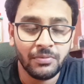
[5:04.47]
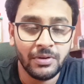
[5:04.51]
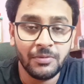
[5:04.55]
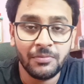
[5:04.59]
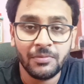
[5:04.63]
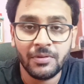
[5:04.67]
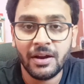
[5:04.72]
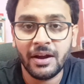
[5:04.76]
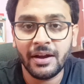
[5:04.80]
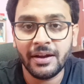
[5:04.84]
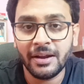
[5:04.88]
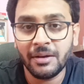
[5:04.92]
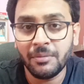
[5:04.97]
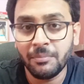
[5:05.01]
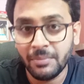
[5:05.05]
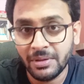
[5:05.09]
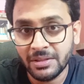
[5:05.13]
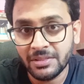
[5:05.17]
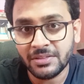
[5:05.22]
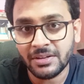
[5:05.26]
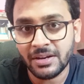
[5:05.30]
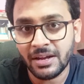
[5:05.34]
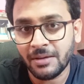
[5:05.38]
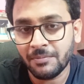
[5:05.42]
Flipkart and
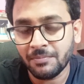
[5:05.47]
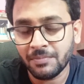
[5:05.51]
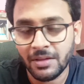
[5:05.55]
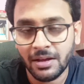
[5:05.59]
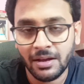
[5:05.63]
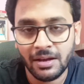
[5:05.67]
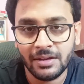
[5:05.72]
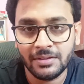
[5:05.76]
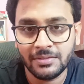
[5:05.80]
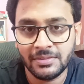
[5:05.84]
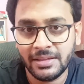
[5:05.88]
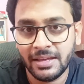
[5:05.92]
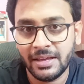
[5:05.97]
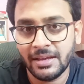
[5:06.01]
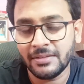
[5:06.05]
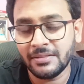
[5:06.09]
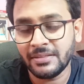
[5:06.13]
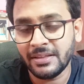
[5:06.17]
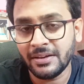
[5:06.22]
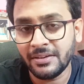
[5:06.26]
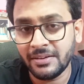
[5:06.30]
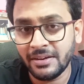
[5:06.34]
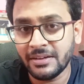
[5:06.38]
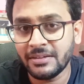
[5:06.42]
Myntra, uh, they,
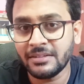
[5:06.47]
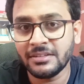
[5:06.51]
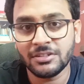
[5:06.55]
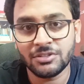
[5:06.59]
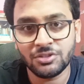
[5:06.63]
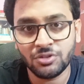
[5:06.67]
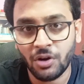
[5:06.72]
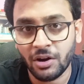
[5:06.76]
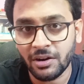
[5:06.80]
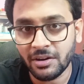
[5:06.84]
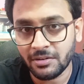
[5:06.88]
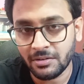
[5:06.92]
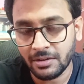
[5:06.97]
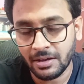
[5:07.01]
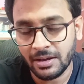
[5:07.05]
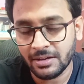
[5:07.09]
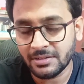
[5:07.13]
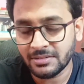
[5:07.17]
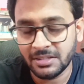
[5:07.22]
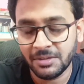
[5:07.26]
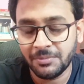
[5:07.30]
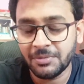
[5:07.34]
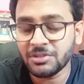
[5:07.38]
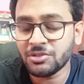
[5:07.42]
they did the short
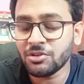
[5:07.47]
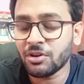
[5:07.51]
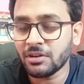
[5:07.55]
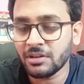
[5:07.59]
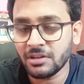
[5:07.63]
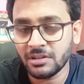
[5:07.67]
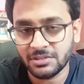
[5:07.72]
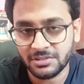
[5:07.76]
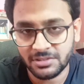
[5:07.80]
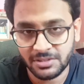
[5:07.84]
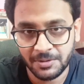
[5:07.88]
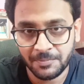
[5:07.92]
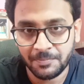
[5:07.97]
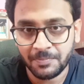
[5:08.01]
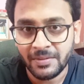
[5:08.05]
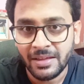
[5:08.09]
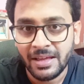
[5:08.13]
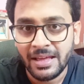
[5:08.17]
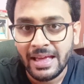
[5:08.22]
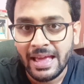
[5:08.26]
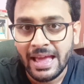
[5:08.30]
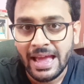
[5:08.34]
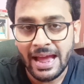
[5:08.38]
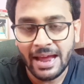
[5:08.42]
uh, CV shortlisting
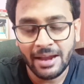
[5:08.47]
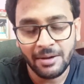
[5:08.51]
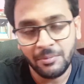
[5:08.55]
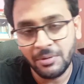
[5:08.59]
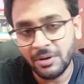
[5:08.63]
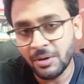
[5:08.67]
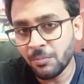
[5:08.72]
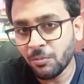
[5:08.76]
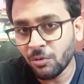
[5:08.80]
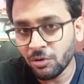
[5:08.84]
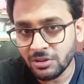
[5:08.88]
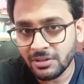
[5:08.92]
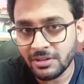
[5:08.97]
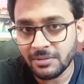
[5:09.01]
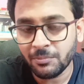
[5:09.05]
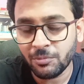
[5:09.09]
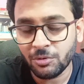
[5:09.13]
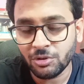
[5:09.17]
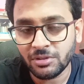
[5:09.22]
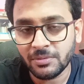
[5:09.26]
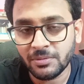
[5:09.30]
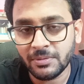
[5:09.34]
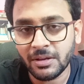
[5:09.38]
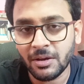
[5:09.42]
and in both the
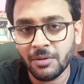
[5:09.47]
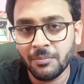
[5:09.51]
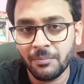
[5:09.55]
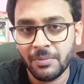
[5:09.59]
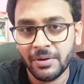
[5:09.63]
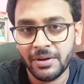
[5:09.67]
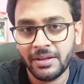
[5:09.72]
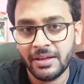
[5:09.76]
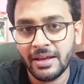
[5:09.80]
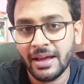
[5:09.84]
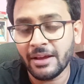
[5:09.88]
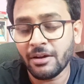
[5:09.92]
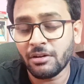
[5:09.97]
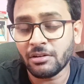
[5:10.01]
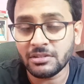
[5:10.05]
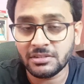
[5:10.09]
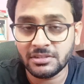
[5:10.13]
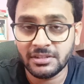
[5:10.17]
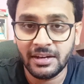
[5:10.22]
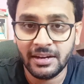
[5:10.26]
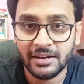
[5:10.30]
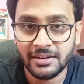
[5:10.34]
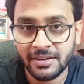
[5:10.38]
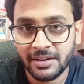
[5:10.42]
both of the company I got
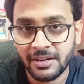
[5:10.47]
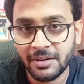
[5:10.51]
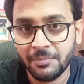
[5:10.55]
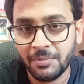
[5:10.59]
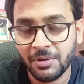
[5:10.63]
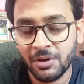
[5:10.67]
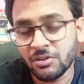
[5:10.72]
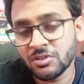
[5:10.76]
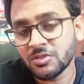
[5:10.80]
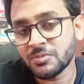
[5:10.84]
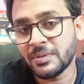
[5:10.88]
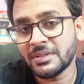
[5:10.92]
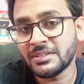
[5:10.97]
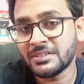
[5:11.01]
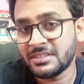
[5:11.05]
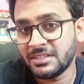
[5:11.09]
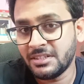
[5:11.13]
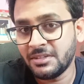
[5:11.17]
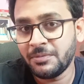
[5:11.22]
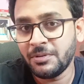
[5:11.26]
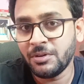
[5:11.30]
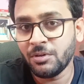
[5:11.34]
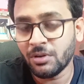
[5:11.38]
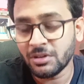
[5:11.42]
selected because my
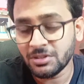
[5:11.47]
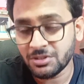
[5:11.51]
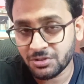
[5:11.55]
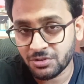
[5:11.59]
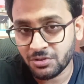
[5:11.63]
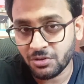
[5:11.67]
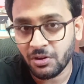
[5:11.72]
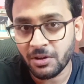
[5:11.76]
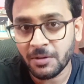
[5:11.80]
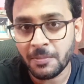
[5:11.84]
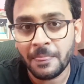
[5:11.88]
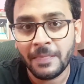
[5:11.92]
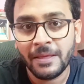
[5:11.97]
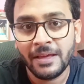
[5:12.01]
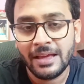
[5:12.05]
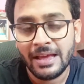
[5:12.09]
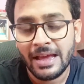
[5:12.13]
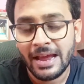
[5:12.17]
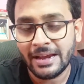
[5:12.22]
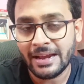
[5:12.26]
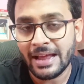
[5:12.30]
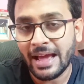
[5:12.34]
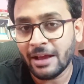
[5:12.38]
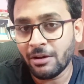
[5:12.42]
CV was strong
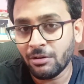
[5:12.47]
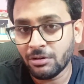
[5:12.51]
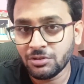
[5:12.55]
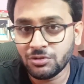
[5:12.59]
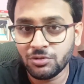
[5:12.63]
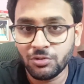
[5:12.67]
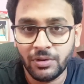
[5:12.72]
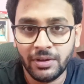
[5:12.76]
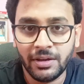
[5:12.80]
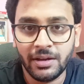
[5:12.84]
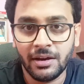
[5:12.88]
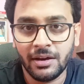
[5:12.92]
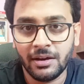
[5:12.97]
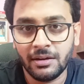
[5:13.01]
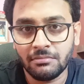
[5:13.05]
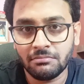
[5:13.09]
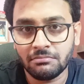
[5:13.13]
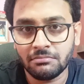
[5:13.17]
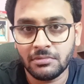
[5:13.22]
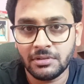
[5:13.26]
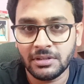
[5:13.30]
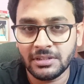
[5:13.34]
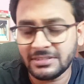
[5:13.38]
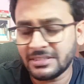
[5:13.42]
and I was doing a
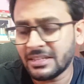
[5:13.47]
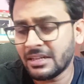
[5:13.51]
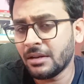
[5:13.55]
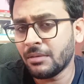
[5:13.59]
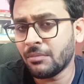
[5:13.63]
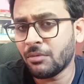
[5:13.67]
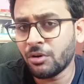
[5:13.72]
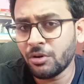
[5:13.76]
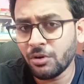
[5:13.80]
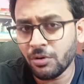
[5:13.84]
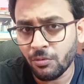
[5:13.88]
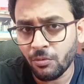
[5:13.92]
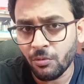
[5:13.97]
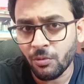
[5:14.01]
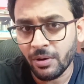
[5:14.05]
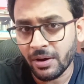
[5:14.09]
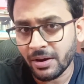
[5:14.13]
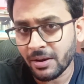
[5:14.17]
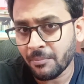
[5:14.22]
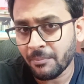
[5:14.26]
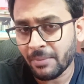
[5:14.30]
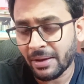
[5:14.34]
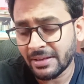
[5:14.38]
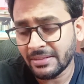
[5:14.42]
decent amount of
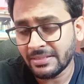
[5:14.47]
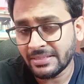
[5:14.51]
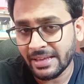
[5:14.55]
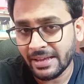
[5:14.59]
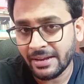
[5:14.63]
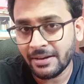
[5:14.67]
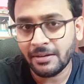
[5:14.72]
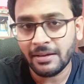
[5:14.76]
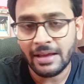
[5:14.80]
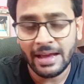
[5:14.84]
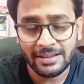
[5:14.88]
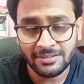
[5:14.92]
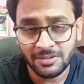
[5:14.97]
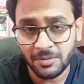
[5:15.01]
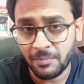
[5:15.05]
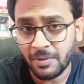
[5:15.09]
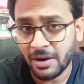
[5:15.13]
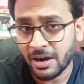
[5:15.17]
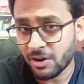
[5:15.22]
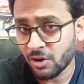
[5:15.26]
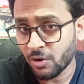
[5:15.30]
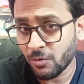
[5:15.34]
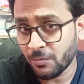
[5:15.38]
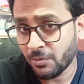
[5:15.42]
work by then as a
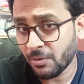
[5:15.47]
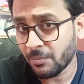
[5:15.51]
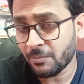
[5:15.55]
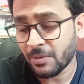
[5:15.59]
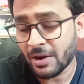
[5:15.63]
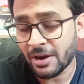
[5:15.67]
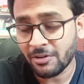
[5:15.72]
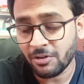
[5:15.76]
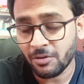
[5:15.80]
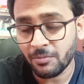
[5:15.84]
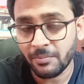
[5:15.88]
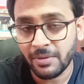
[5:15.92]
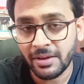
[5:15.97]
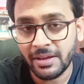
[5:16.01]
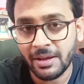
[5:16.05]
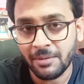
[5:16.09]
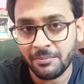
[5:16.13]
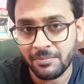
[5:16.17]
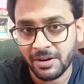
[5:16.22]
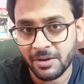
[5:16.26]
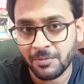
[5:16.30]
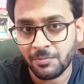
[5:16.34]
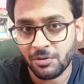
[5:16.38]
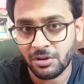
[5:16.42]
part of part of my
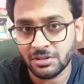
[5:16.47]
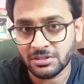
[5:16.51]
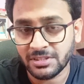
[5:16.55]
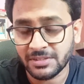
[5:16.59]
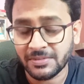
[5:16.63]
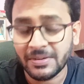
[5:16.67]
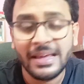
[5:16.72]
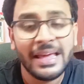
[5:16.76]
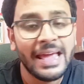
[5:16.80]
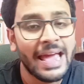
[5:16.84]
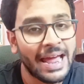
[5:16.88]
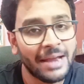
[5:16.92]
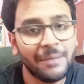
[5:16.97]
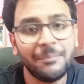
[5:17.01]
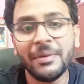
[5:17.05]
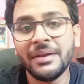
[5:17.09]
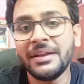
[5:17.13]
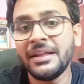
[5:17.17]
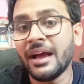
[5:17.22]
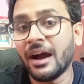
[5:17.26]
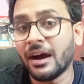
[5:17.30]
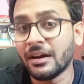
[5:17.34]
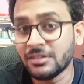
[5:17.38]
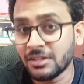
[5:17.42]
MTech project and
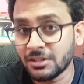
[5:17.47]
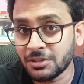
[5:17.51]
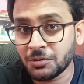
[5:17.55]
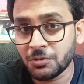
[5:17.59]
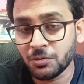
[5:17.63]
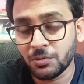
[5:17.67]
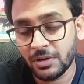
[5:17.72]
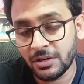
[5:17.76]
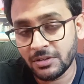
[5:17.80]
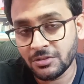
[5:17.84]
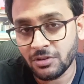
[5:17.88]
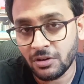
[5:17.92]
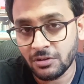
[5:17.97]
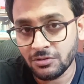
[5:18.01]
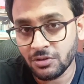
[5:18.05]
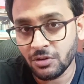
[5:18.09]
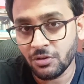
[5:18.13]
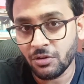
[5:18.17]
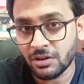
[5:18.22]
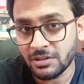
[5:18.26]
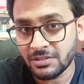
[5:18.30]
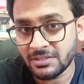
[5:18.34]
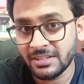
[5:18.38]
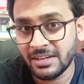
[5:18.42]
many other students
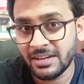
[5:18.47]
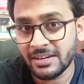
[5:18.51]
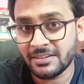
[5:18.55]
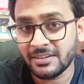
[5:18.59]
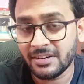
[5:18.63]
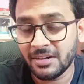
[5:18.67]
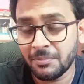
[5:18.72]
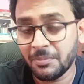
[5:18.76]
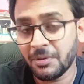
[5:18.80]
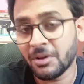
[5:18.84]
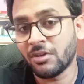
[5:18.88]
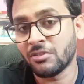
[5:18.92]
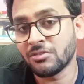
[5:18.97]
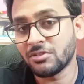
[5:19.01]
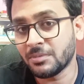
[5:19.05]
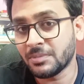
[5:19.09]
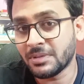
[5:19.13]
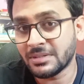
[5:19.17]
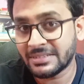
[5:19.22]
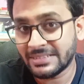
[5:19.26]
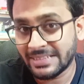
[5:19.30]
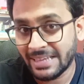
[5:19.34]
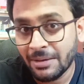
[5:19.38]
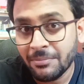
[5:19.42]
also got selected because
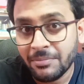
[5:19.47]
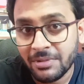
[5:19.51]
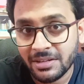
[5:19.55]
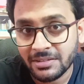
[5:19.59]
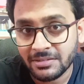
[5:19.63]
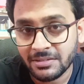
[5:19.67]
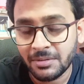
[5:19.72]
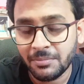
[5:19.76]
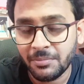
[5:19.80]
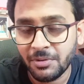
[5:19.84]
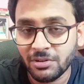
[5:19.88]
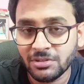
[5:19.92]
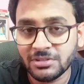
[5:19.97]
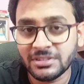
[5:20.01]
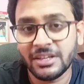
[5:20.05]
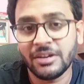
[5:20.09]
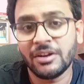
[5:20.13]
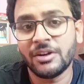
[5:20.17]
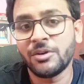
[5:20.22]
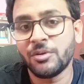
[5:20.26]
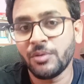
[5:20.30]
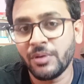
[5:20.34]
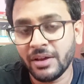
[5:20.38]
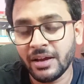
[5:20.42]
of the same reason because
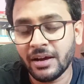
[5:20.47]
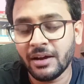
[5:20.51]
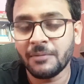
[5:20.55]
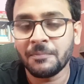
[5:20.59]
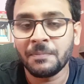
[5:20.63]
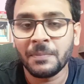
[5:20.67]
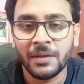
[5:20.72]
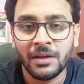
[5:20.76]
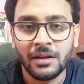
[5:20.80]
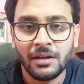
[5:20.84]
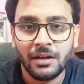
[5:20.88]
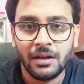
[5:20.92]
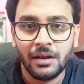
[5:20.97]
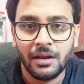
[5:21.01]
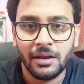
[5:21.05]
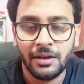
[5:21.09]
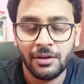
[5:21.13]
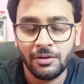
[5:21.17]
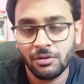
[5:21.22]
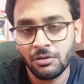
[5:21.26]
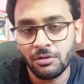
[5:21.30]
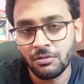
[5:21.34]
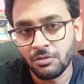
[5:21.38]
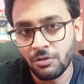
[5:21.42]
they are doing a
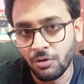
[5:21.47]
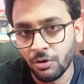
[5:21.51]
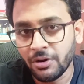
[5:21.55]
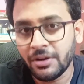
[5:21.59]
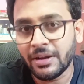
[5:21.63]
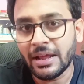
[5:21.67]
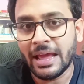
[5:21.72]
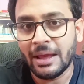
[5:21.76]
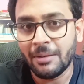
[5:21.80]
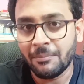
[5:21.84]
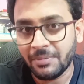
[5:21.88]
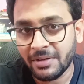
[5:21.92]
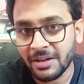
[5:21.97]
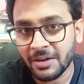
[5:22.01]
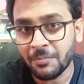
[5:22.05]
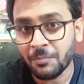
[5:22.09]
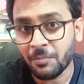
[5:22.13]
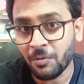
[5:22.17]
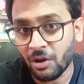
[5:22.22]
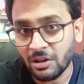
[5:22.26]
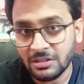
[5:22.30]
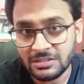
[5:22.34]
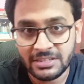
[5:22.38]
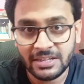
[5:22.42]
you know good MTech
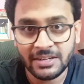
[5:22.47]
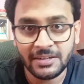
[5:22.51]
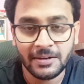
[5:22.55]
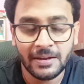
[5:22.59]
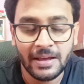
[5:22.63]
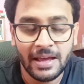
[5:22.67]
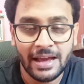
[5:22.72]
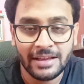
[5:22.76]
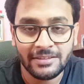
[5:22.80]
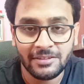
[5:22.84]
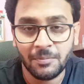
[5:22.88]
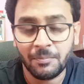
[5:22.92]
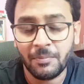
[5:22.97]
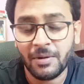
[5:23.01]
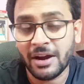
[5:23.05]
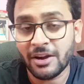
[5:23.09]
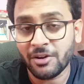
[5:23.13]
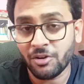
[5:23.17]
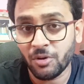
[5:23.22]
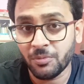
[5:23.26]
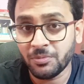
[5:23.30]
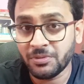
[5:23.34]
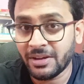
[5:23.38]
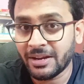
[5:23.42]
project as a
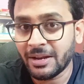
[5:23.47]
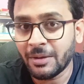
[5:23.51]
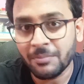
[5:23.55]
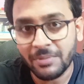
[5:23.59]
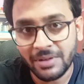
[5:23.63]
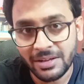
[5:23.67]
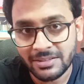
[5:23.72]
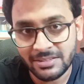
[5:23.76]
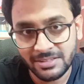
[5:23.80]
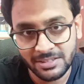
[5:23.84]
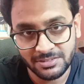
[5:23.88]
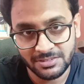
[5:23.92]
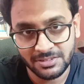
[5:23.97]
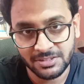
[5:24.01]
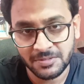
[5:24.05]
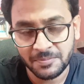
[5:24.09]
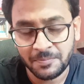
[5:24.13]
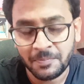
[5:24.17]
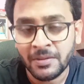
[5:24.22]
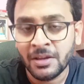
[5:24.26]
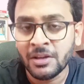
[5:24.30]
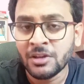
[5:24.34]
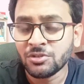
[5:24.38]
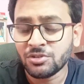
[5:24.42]
part of their MTech thesis
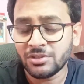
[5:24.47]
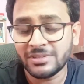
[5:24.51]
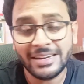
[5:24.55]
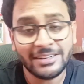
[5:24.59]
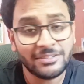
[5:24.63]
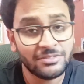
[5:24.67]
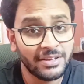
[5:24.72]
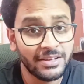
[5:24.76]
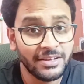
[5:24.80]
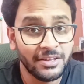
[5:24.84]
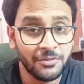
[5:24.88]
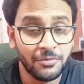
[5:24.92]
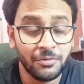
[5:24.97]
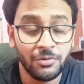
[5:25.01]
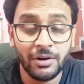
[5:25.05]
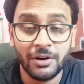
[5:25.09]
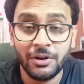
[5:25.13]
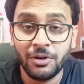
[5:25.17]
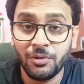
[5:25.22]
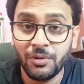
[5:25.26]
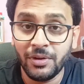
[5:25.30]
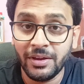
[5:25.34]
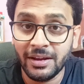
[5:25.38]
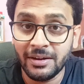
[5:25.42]
so that's why if you
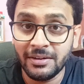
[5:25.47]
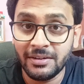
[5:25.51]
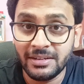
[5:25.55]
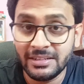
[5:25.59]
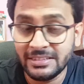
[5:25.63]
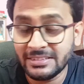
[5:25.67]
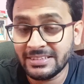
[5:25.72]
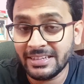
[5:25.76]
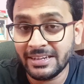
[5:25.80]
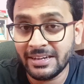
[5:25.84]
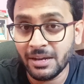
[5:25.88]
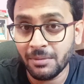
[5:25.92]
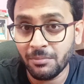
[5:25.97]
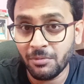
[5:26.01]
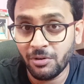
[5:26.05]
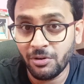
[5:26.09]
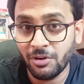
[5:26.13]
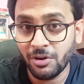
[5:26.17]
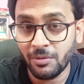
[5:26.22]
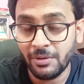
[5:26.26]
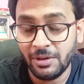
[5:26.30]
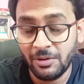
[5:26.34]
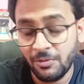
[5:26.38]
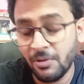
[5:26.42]
are doing a decent
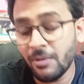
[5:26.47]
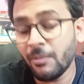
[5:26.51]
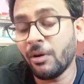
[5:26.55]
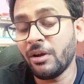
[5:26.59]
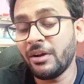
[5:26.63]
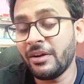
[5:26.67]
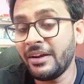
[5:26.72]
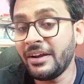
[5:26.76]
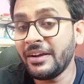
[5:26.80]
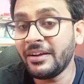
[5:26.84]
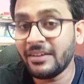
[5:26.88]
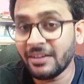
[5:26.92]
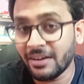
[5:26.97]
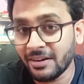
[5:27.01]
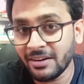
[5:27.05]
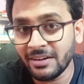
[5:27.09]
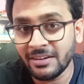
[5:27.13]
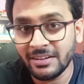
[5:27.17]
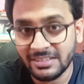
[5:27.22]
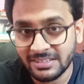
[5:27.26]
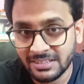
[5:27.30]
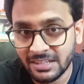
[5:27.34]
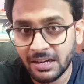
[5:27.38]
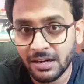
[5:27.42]
amount of, if you've already done
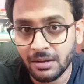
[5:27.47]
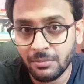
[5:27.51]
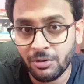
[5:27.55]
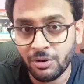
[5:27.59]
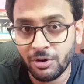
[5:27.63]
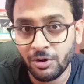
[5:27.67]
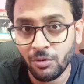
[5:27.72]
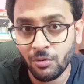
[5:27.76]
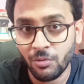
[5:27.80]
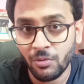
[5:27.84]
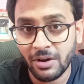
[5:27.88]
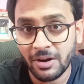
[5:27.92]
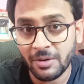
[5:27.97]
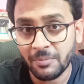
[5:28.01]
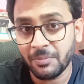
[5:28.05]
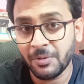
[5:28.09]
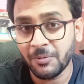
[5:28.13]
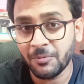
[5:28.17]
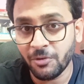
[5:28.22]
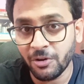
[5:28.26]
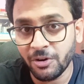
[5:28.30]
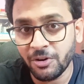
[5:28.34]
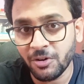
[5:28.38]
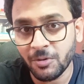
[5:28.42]
a decent amount of work
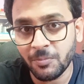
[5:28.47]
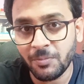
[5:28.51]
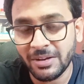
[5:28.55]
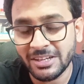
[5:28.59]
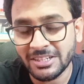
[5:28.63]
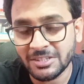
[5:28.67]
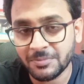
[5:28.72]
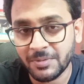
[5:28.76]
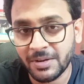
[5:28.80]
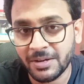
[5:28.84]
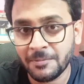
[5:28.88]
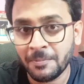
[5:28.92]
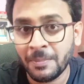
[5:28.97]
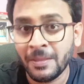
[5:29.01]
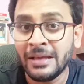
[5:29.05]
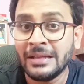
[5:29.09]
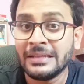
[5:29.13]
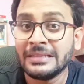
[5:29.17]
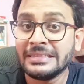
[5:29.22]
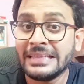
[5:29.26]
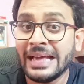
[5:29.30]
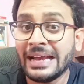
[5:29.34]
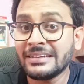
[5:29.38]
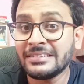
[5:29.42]
before your placement,
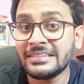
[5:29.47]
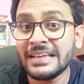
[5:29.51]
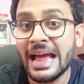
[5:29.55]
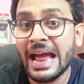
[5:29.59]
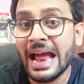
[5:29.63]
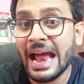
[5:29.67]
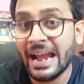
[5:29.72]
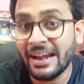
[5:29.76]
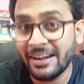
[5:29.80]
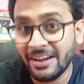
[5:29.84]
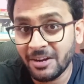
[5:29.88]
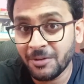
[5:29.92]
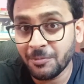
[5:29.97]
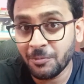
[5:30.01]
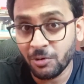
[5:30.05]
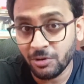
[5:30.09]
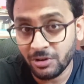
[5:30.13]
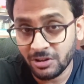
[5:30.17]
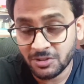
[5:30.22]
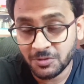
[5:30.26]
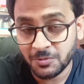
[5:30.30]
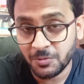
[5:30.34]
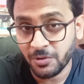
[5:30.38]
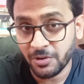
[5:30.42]
that's an added
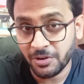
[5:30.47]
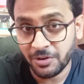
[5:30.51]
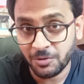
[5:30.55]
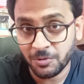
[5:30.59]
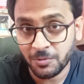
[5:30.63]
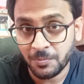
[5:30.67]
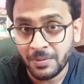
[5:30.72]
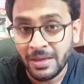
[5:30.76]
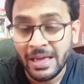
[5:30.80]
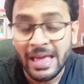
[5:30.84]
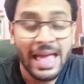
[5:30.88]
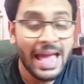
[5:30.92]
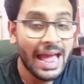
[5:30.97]
bonus for you.